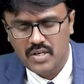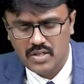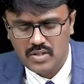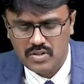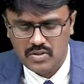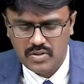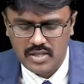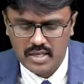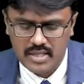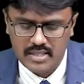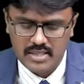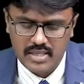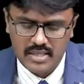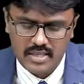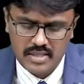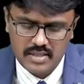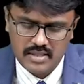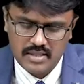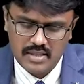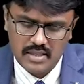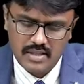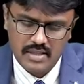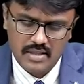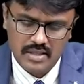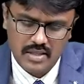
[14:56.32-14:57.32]
So that's the
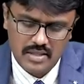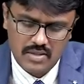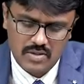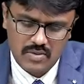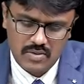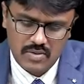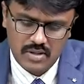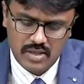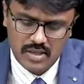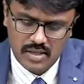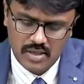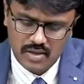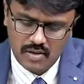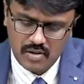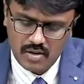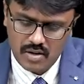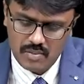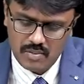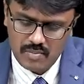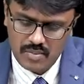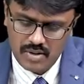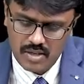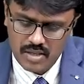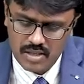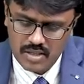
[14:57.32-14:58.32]
reason these two drug
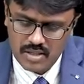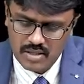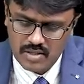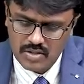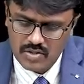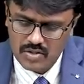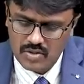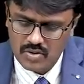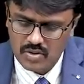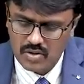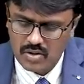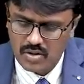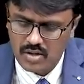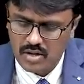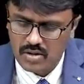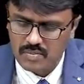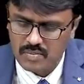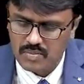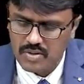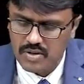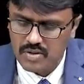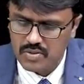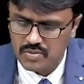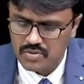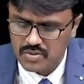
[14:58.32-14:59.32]
combinations should not
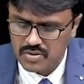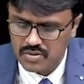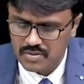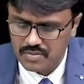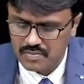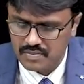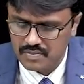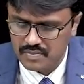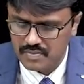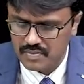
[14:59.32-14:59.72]
be used.